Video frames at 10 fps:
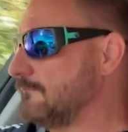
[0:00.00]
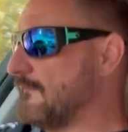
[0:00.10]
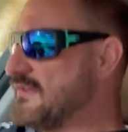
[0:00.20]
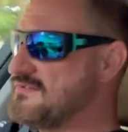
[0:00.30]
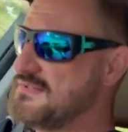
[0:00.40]

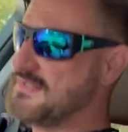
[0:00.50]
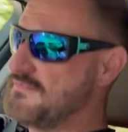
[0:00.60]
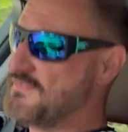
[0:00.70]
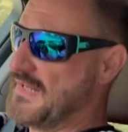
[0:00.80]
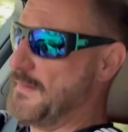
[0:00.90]

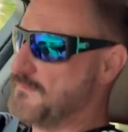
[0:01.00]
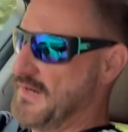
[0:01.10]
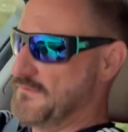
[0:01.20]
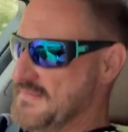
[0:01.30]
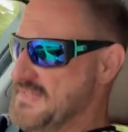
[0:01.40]

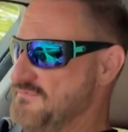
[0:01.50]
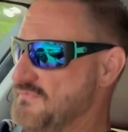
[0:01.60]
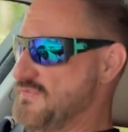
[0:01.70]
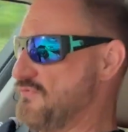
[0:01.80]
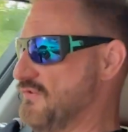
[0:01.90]

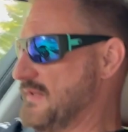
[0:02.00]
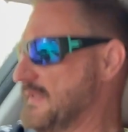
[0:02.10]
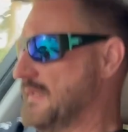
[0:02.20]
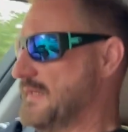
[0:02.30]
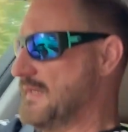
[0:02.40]
E53,
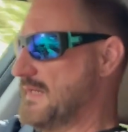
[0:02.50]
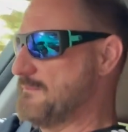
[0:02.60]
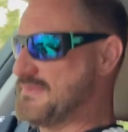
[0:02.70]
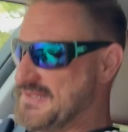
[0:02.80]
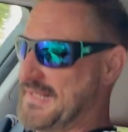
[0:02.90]

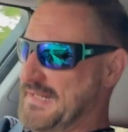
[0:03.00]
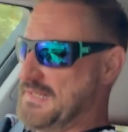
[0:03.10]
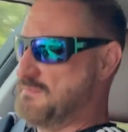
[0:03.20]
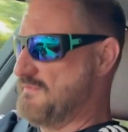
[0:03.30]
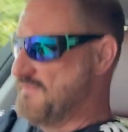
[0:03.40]
particularly
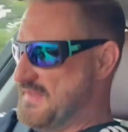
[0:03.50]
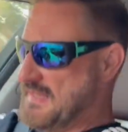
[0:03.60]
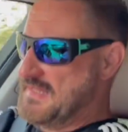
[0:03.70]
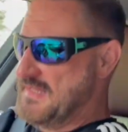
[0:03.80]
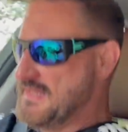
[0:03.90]
with
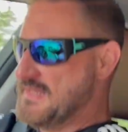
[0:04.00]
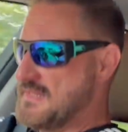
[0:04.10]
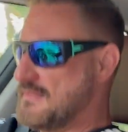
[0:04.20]
the